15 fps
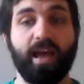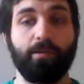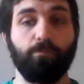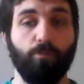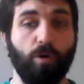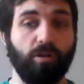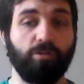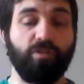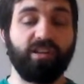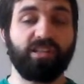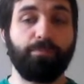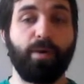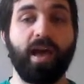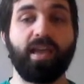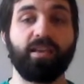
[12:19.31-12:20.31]
One creature
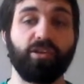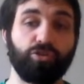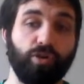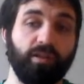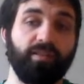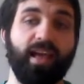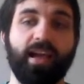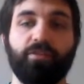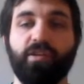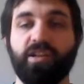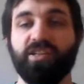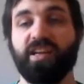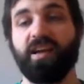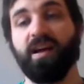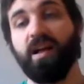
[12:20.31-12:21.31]
pair, you shrink their
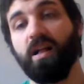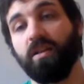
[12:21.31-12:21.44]
creature.